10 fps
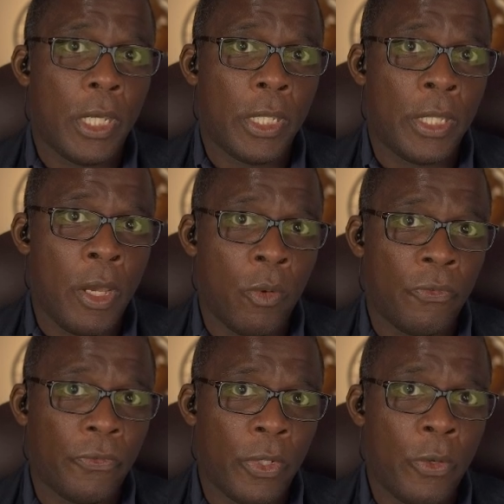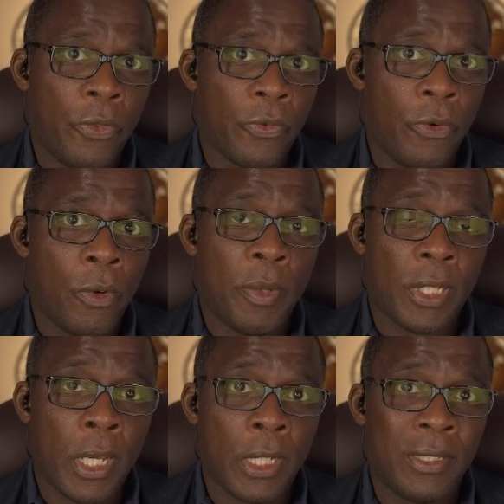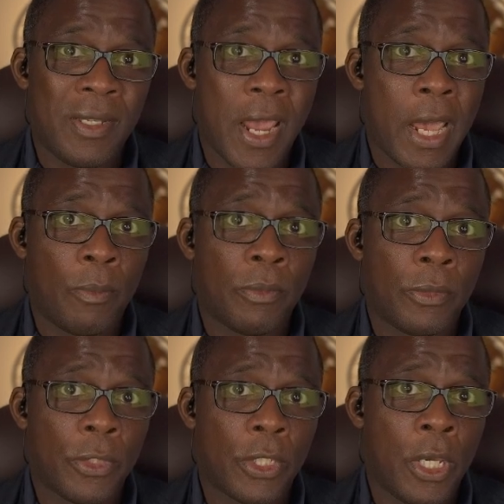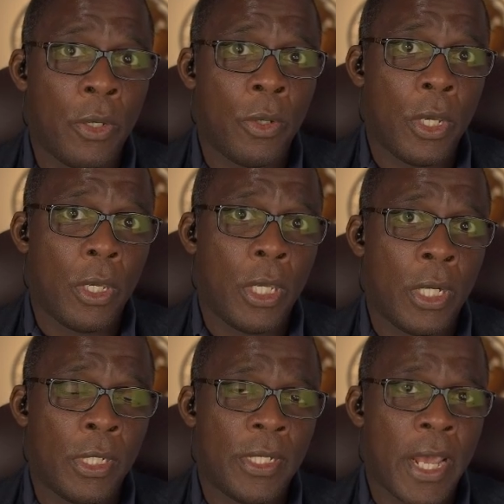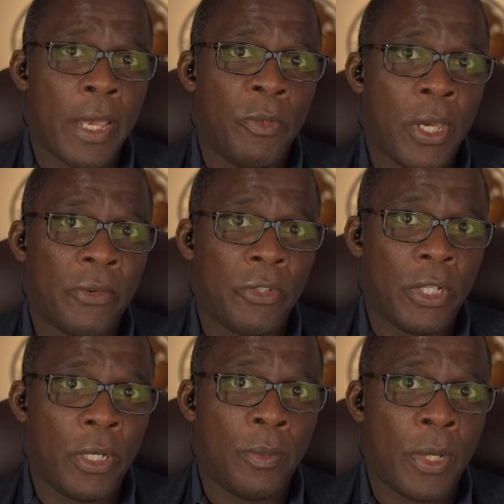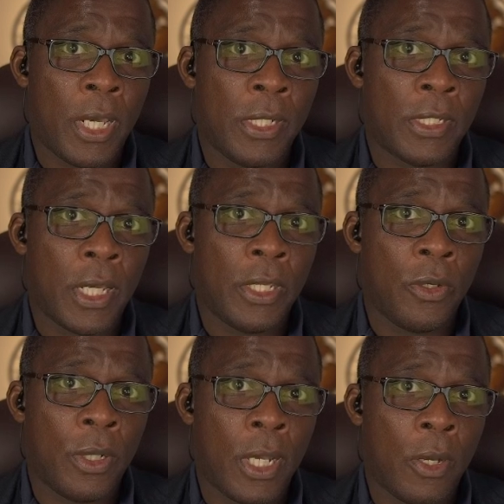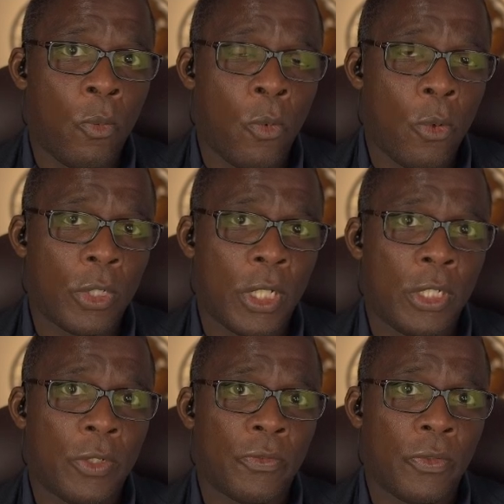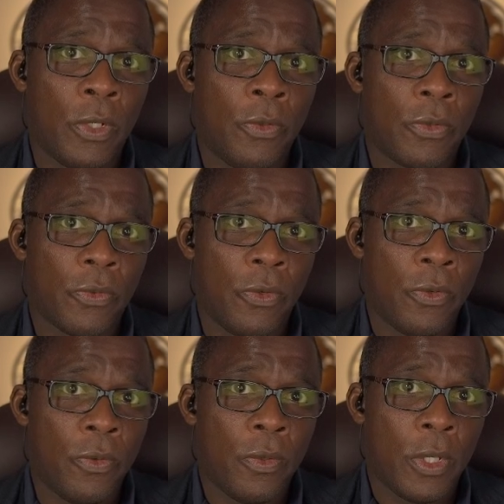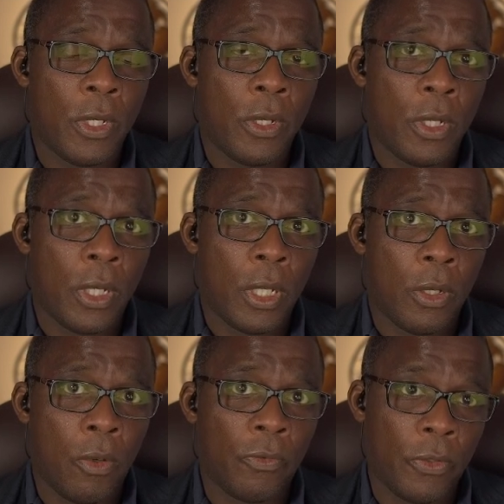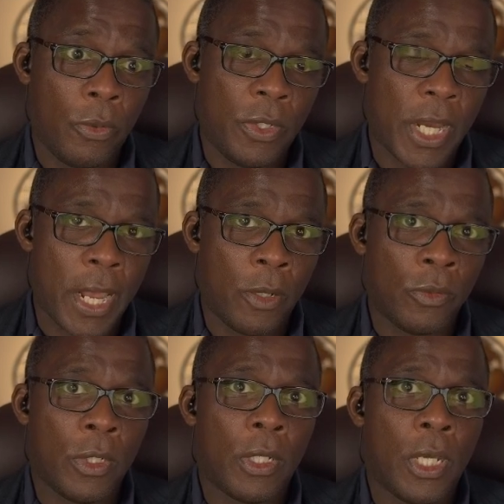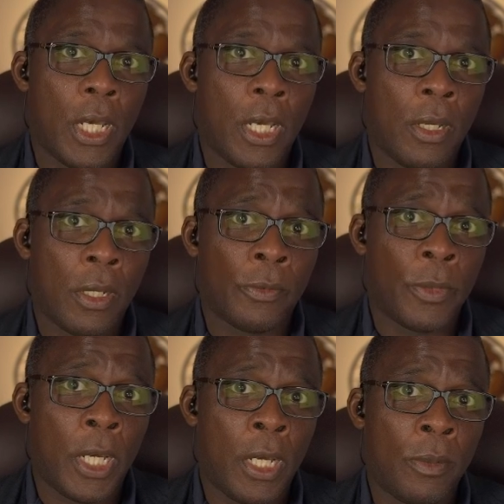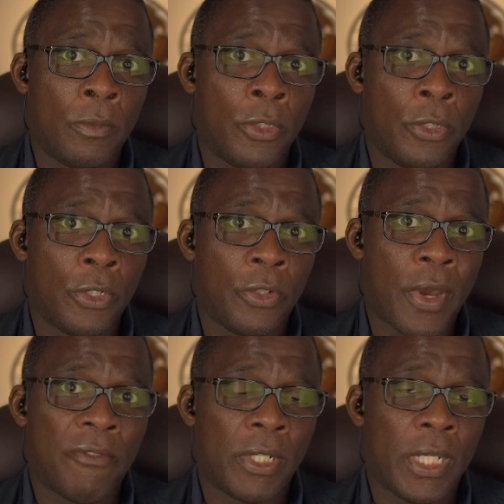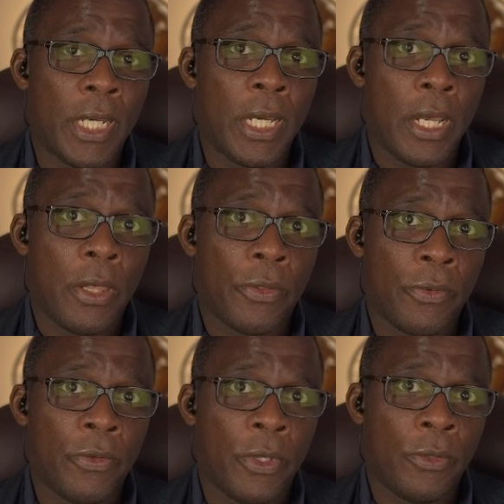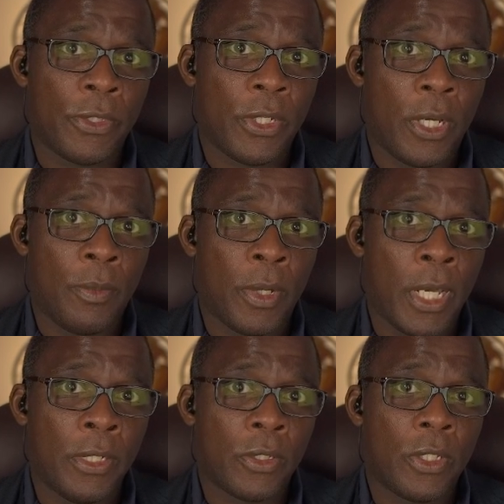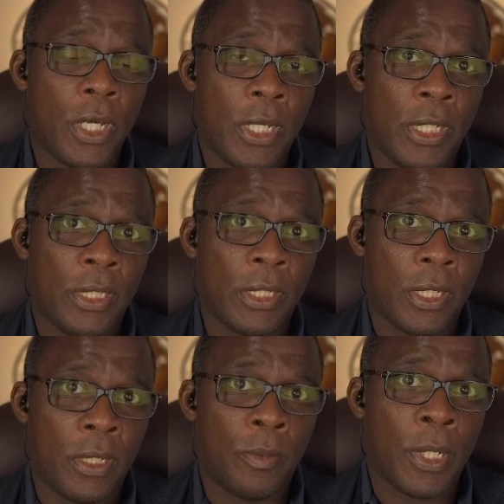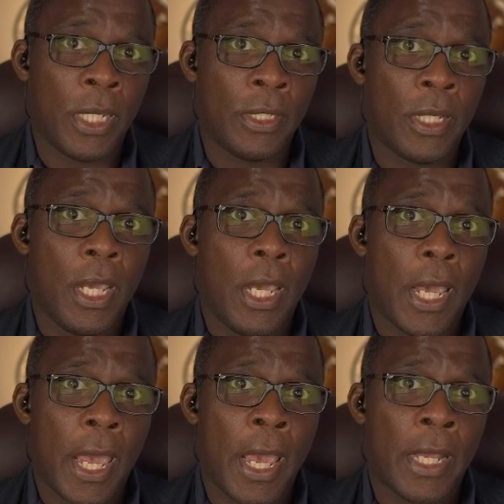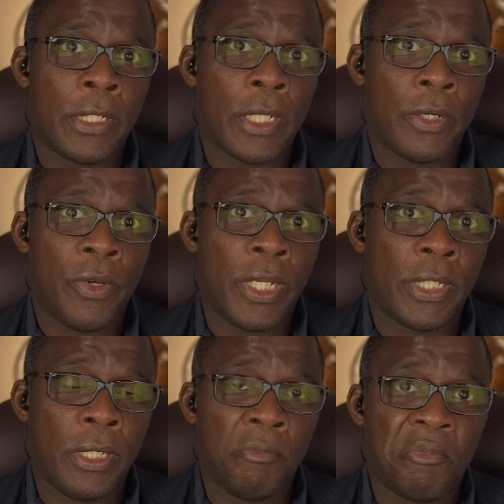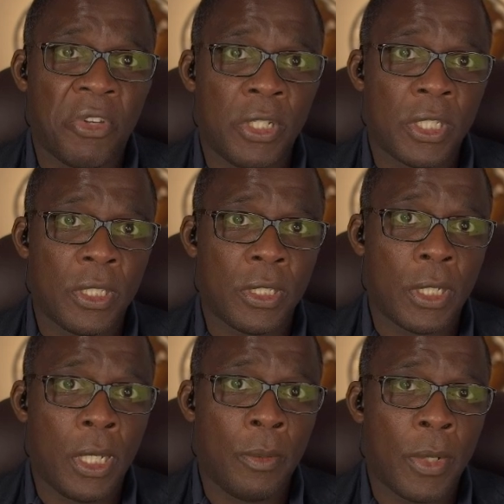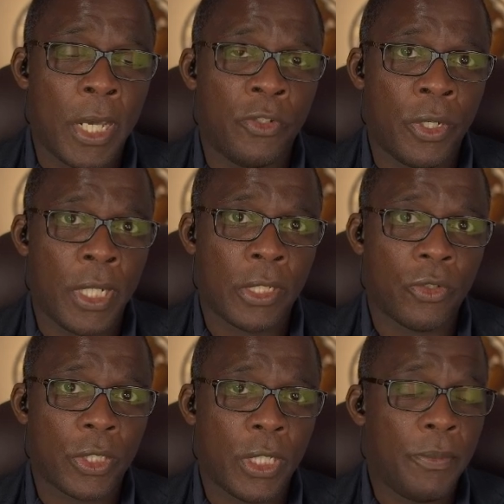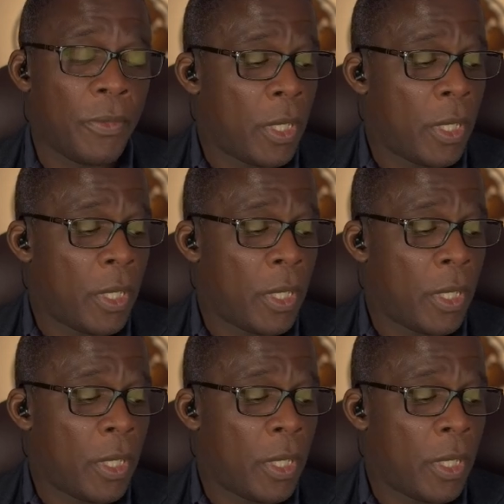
they will flow through a bit like a dam. So in a dam, you have turbines and you allow water to flow through or flow down due to gravity through those turbines, turning the turbines and generating, for instance, hydroelectricity.